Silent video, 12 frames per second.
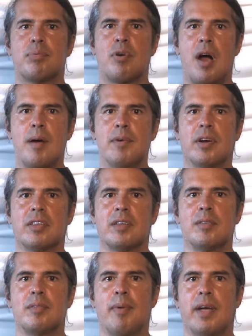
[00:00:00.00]

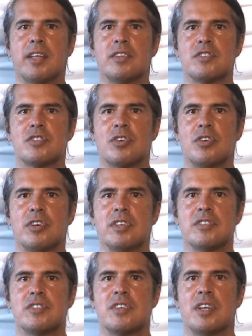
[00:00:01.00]
Primarily, my concern
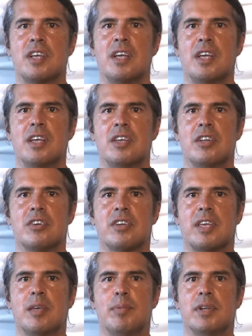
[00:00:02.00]
is, to
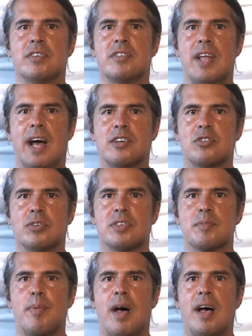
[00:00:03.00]
keep it as natural
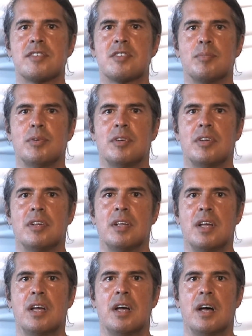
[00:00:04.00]
as possible,
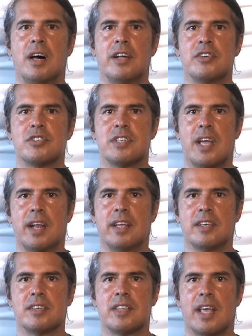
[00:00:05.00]

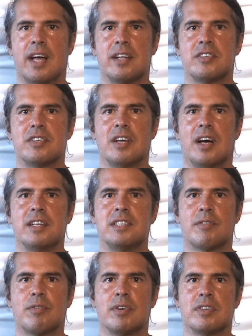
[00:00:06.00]
understanding that
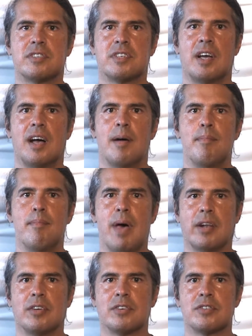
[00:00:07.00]
different
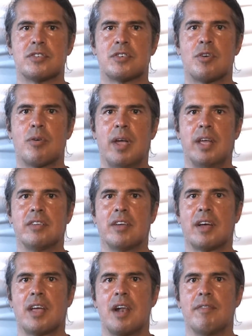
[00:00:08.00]
metals create
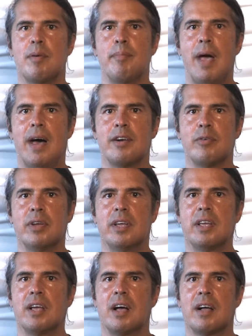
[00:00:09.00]
a kind of a
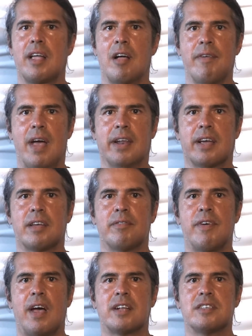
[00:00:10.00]
battery galvanic
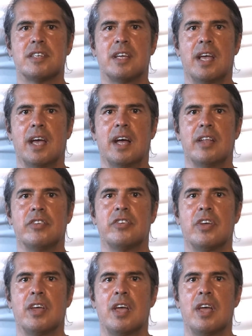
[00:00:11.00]
effect, and